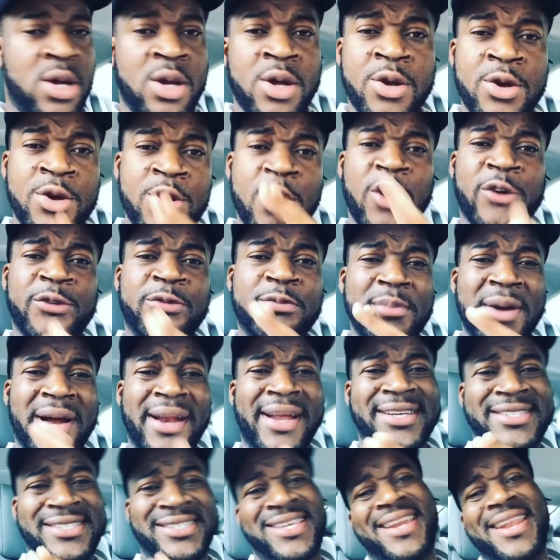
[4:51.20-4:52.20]
Enough man
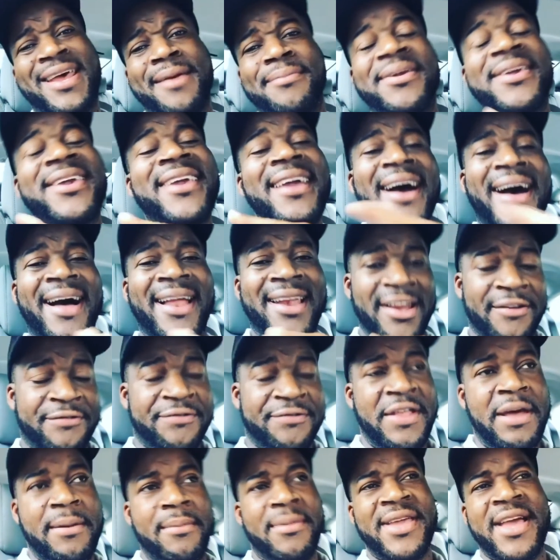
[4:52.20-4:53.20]
has said them can't
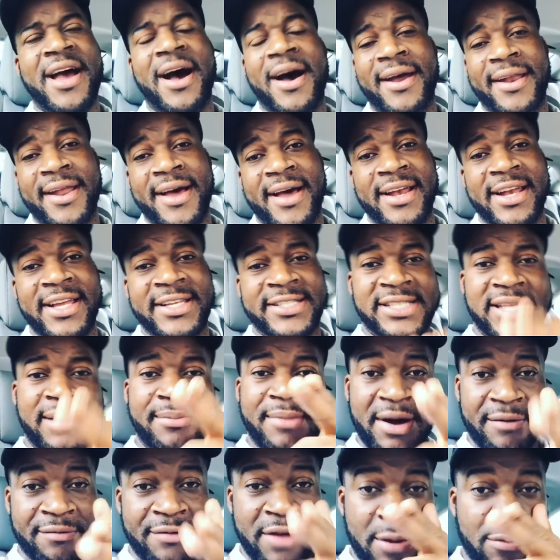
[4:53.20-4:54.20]
left them yard unless them
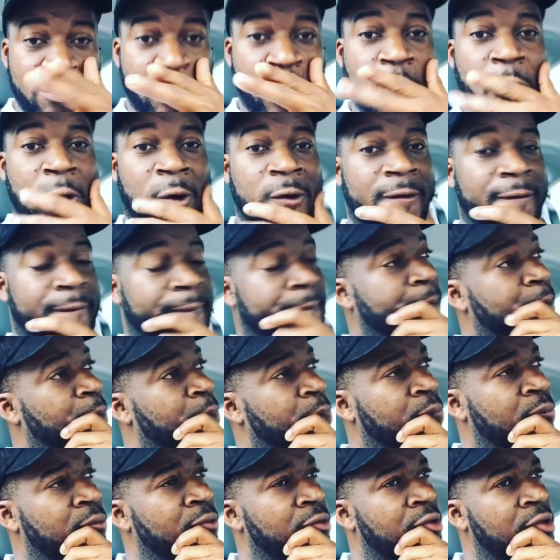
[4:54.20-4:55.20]
have them gun.
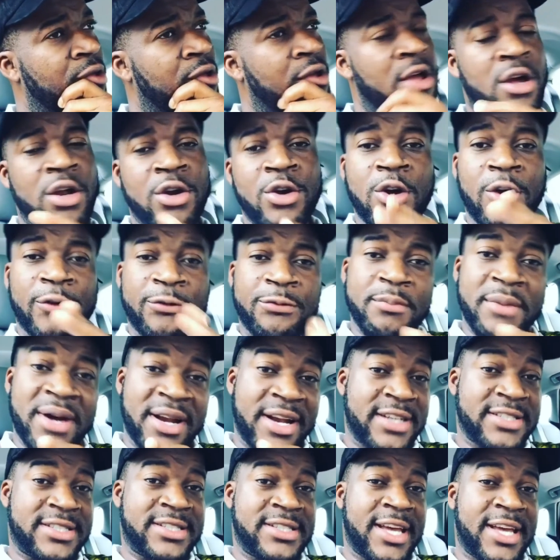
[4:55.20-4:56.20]
Enough
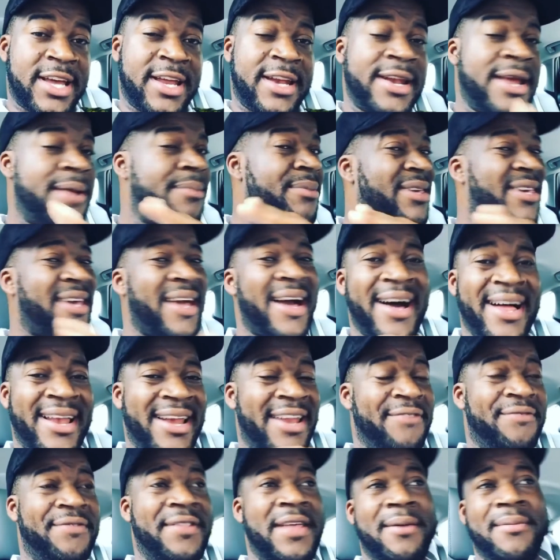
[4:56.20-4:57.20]
man has said them can't
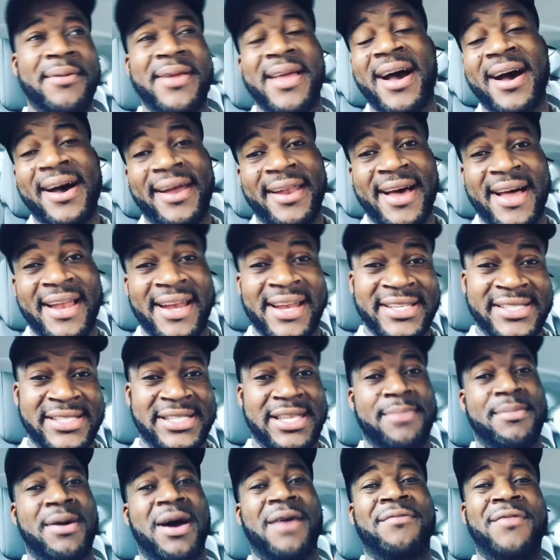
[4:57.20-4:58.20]
left them yard unless
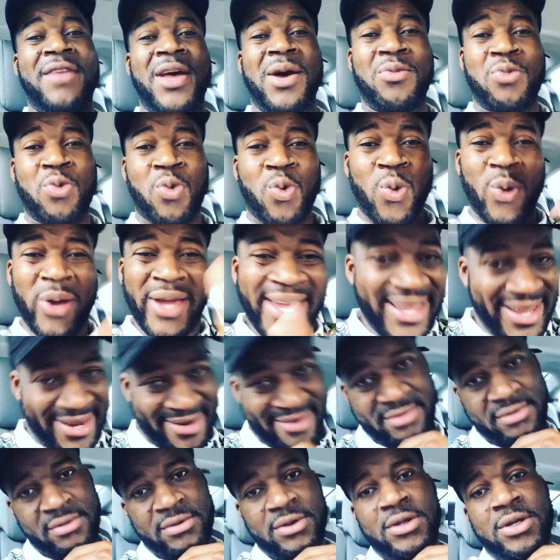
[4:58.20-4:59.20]
them have them
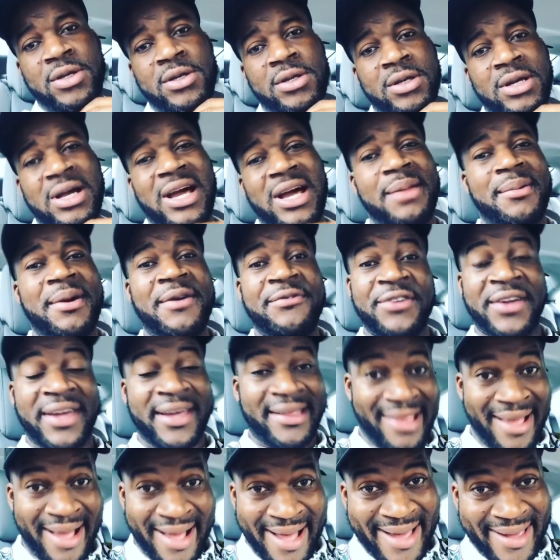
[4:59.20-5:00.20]
weed. Cause them
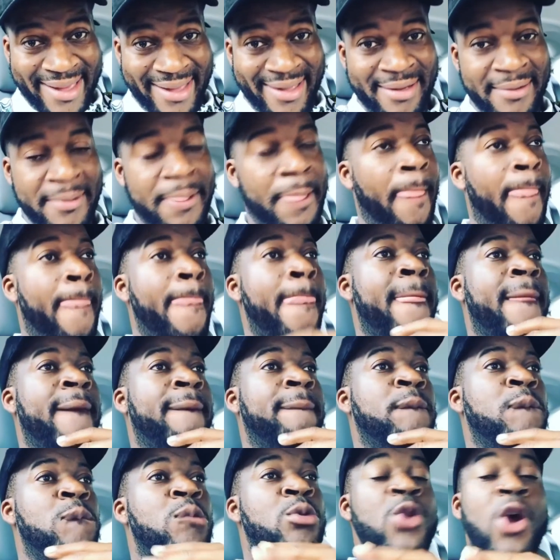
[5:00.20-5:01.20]
forget I.
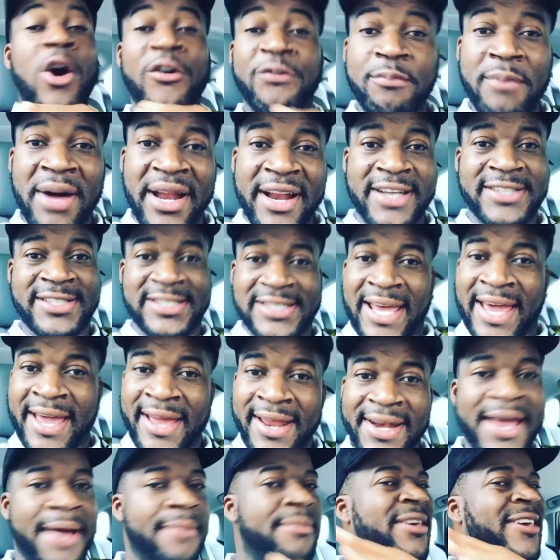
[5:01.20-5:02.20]
Enough man has
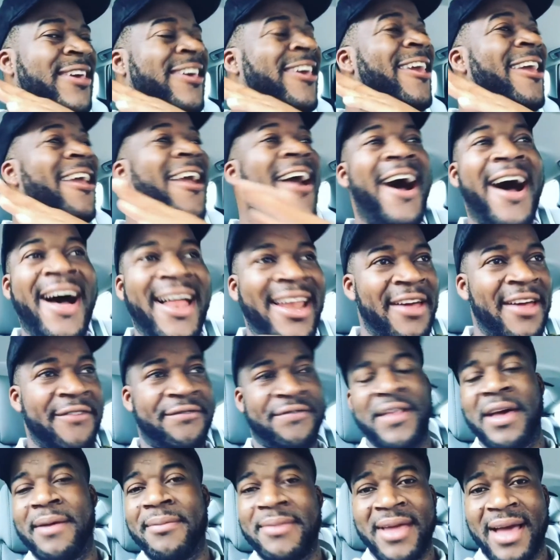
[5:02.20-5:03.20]
said them can't
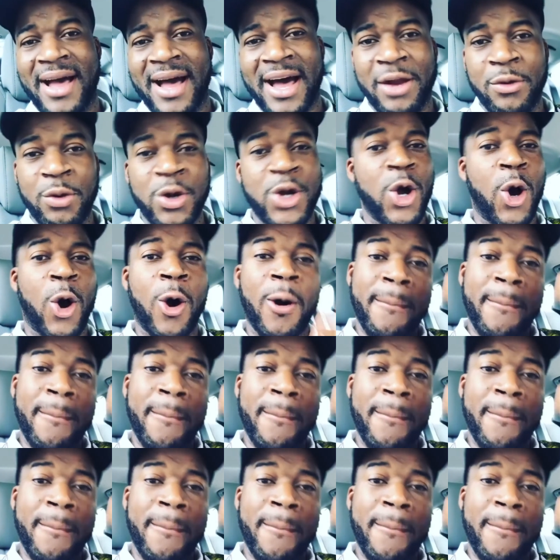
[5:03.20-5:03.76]
left them yard without